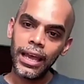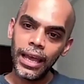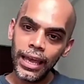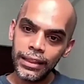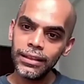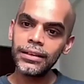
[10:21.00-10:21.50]

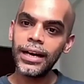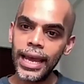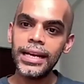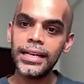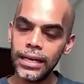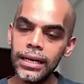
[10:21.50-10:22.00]
in the
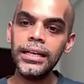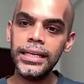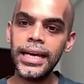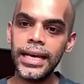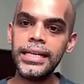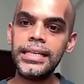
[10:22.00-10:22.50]

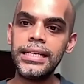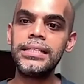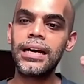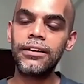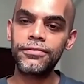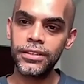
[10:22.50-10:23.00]
early 80s,
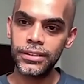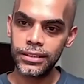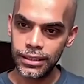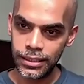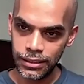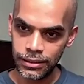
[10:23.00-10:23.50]

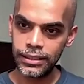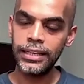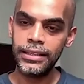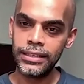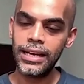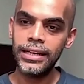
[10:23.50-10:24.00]
after
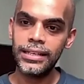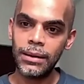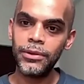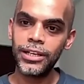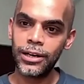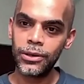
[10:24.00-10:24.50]
in
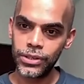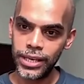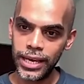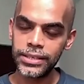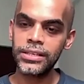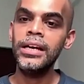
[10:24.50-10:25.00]
Tamil Nadu's
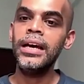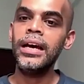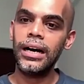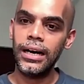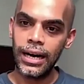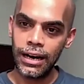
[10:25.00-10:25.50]
case,
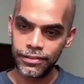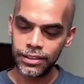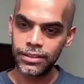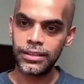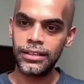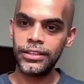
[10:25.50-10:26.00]
after
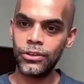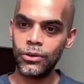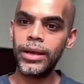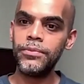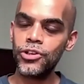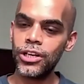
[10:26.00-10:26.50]

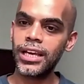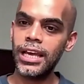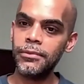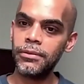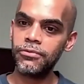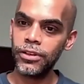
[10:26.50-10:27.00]
NGR
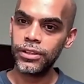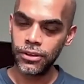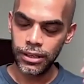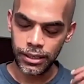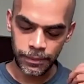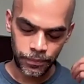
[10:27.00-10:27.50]
came up with
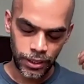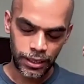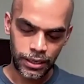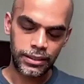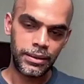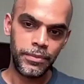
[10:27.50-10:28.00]

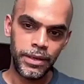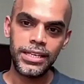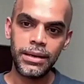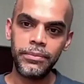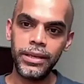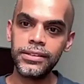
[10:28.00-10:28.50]
the
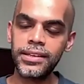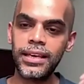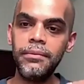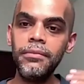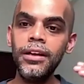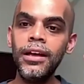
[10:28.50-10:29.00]
midday meal
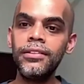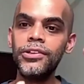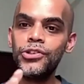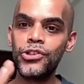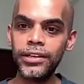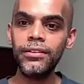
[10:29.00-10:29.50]
scheme, the
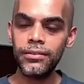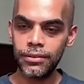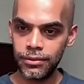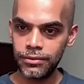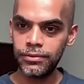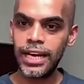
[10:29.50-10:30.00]
gender
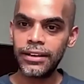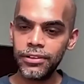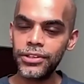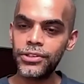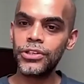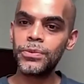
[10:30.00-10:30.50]

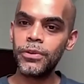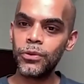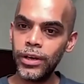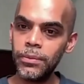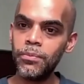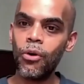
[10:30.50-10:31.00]
divergence
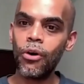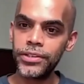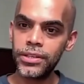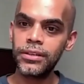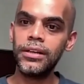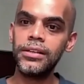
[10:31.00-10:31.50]
between boys
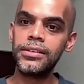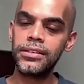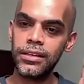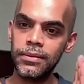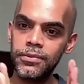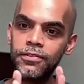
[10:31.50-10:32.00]
and girls in
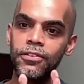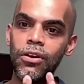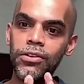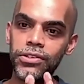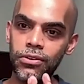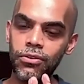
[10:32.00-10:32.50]
terms of
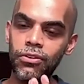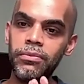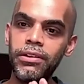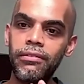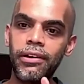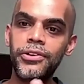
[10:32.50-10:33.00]
gross
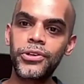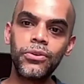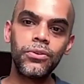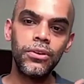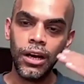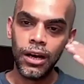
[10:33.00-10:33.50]
enrollment ratio